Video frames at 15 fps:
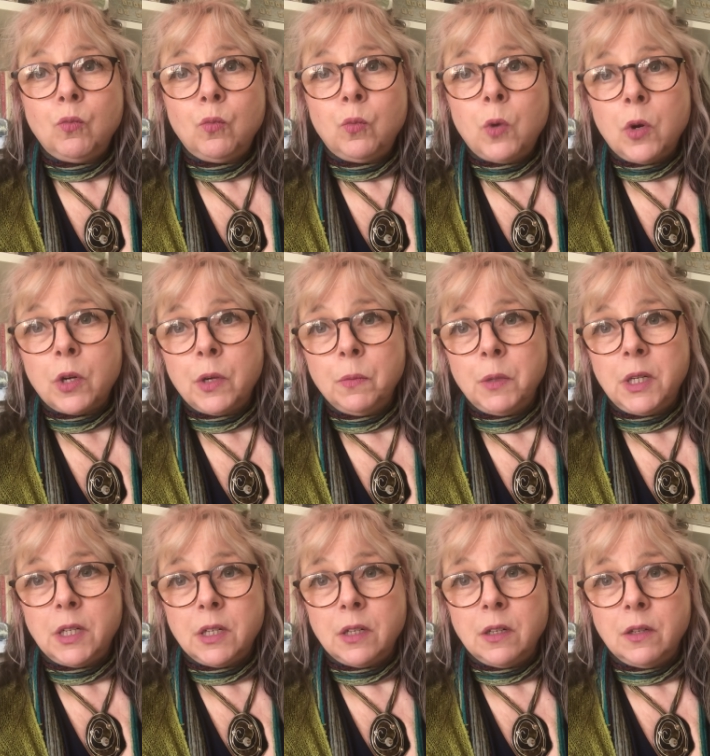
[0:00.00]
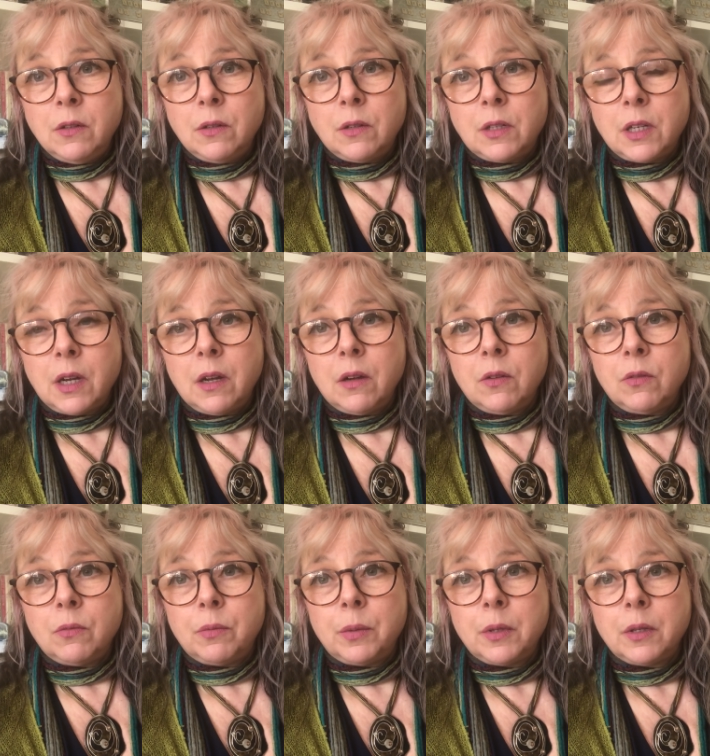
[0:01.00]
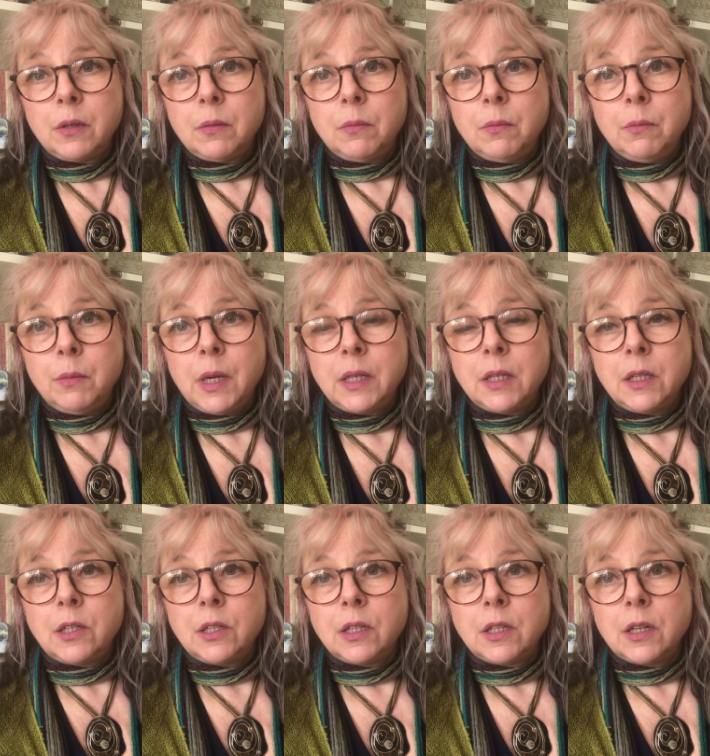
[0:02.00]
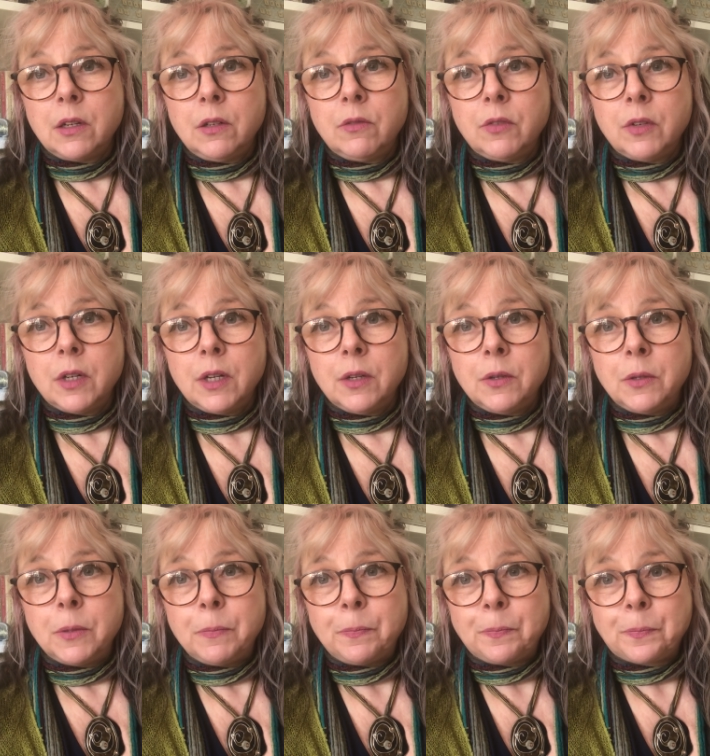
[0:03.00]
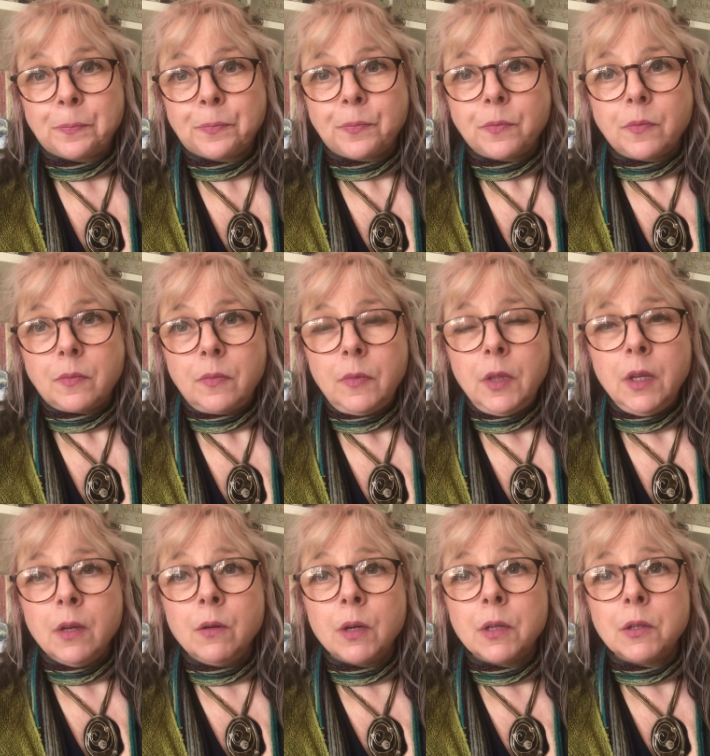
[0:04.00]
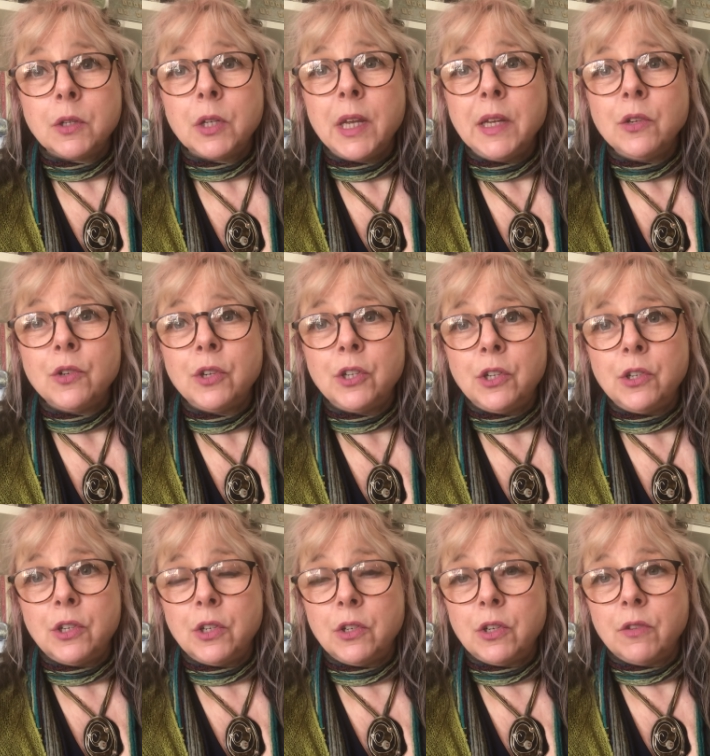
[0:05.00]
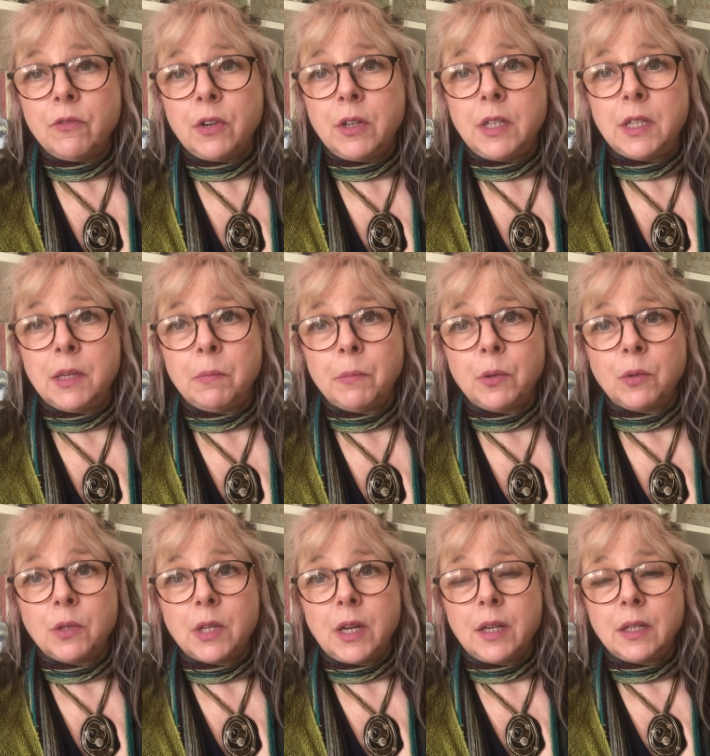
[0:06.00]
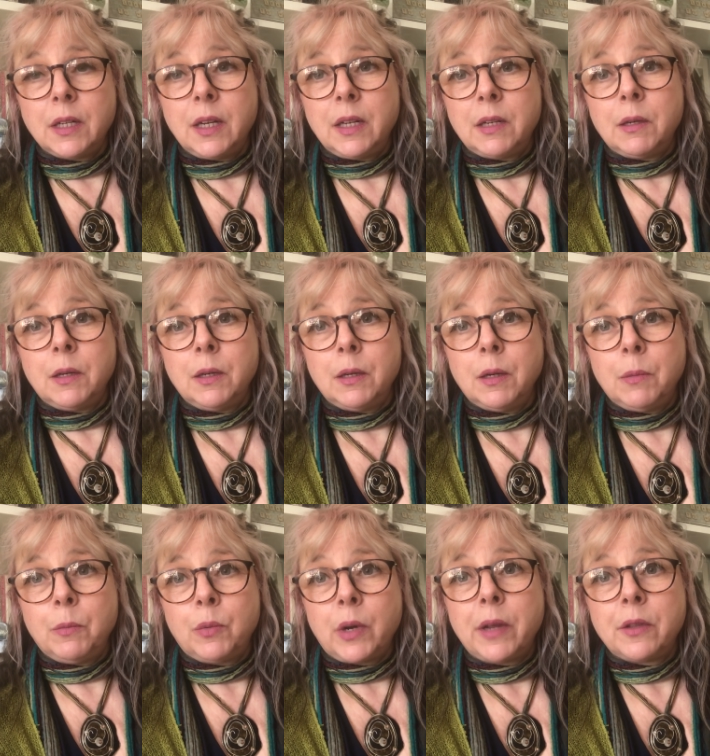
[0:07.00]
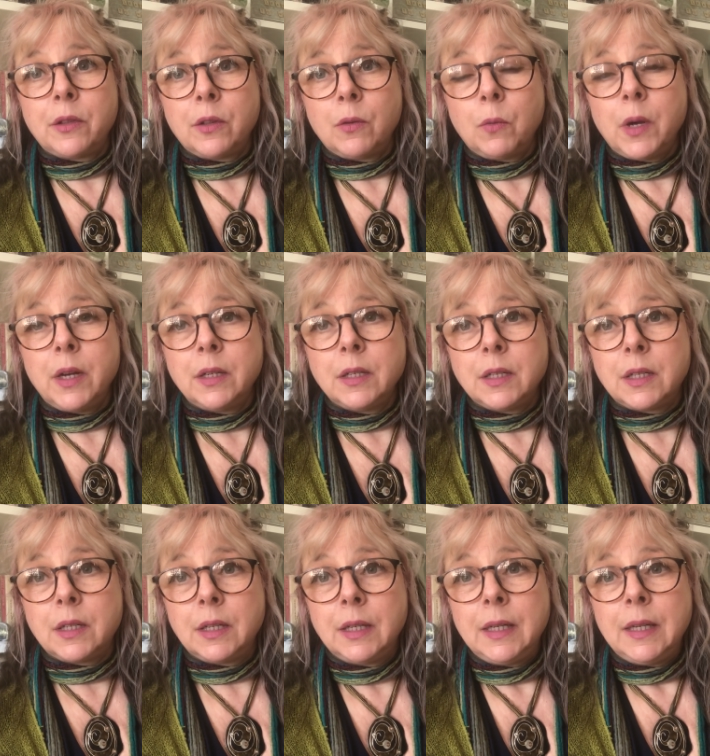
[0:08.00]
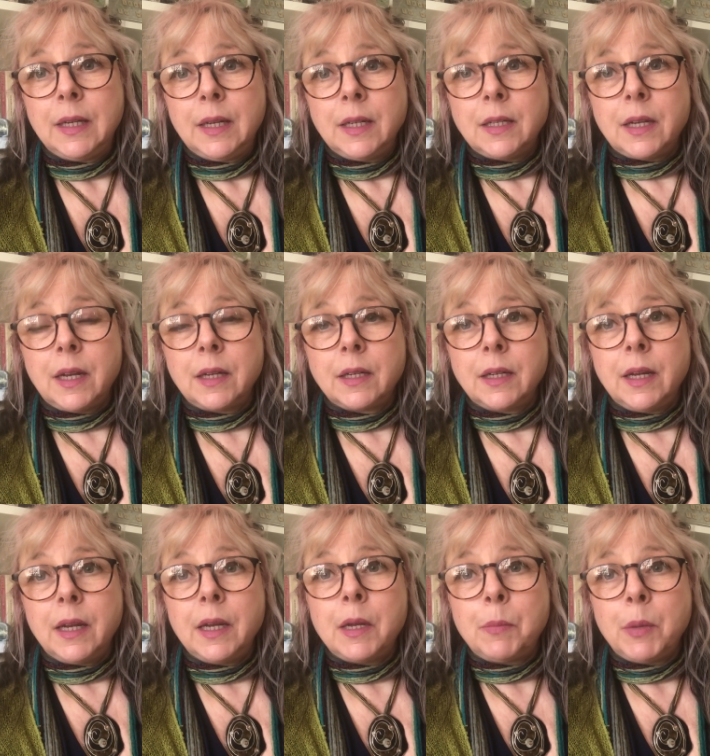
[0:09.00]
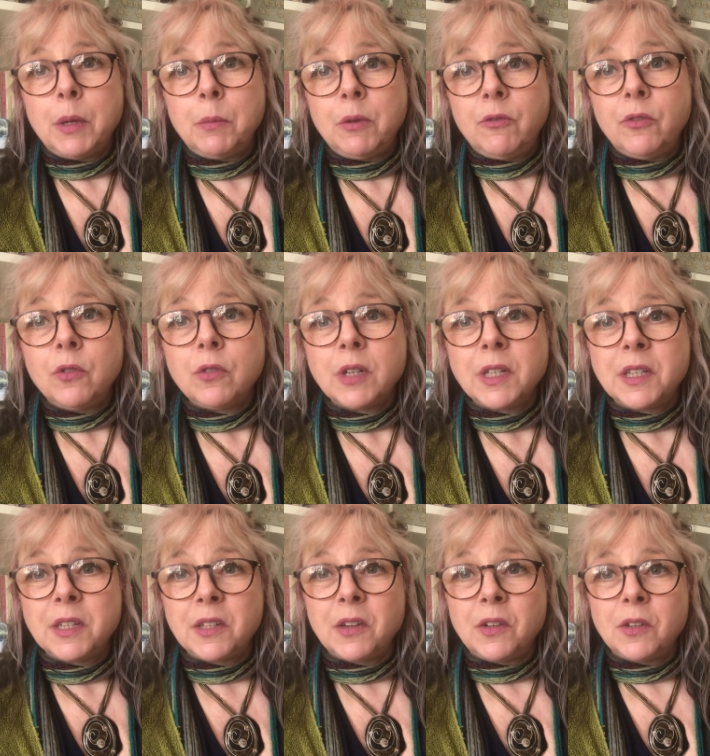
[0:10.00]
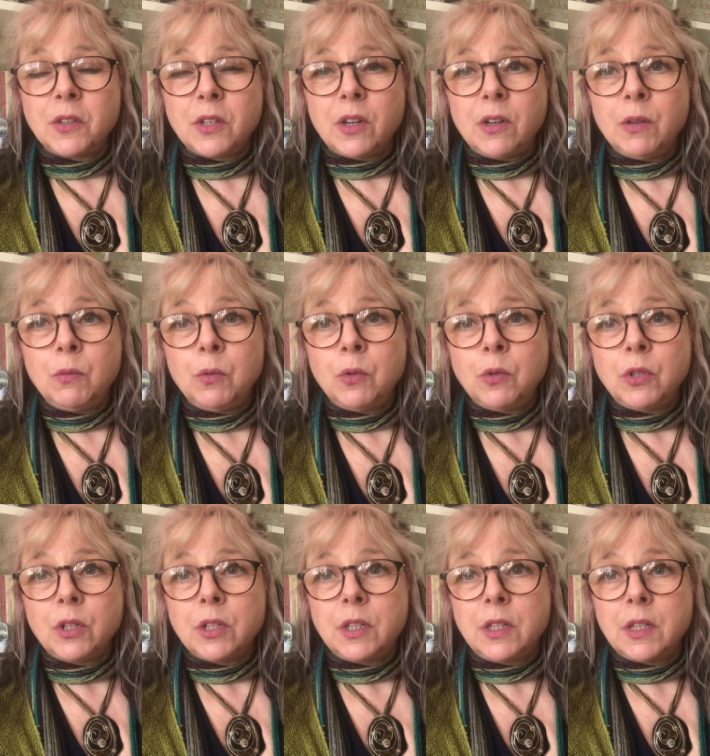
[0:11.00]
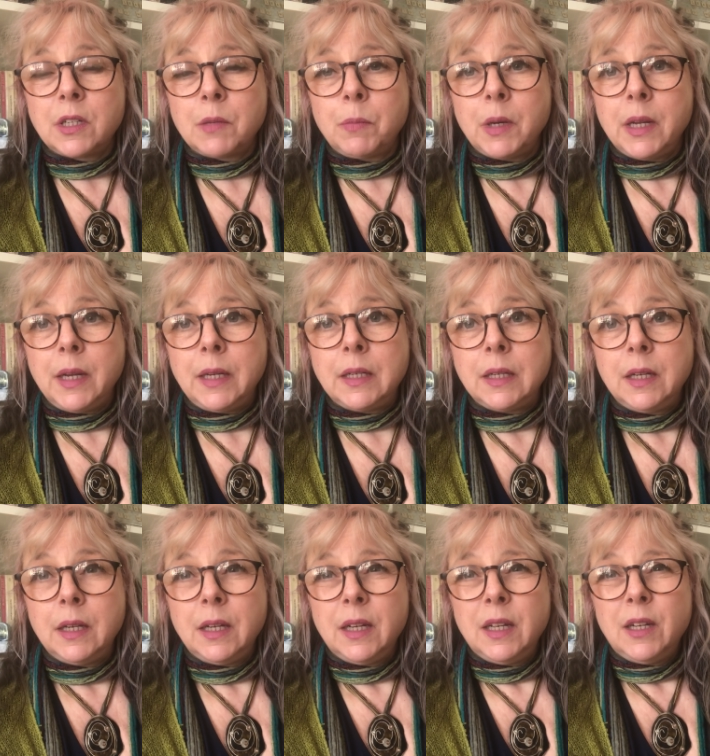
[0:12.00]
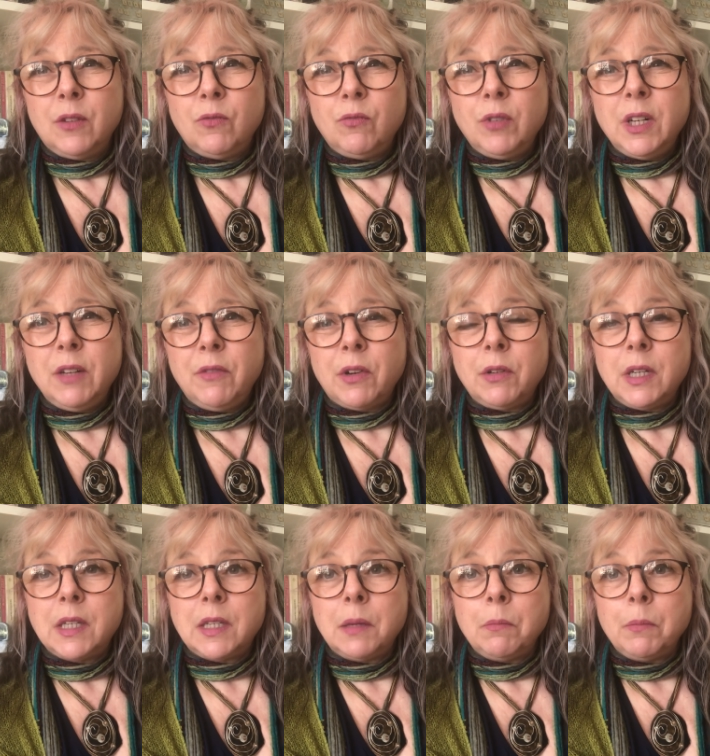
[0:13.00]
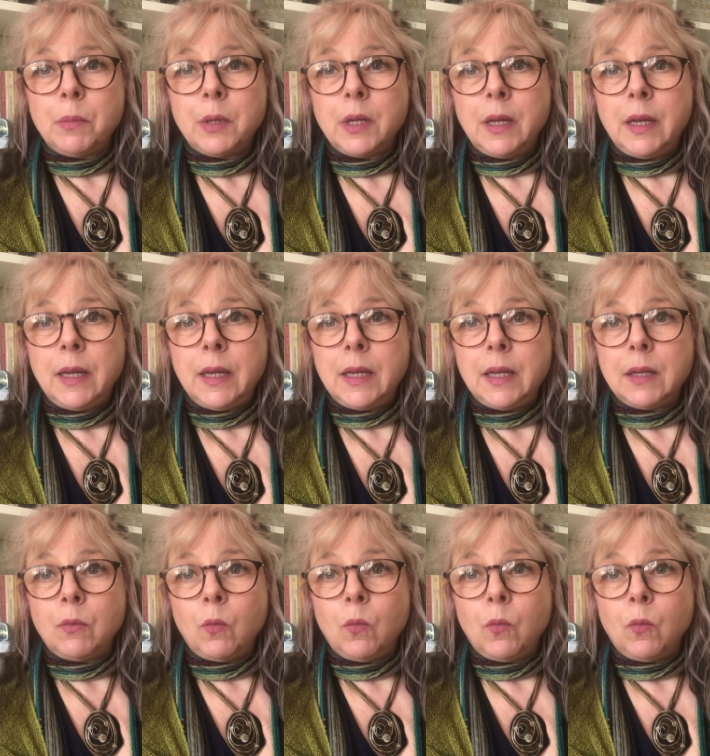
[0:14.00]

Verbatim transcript: what can we do to help manage this overload? Well, I'm going to introduce you to a very simple technique, a, a breath awareness technique. But before I start, I will just explain really very simply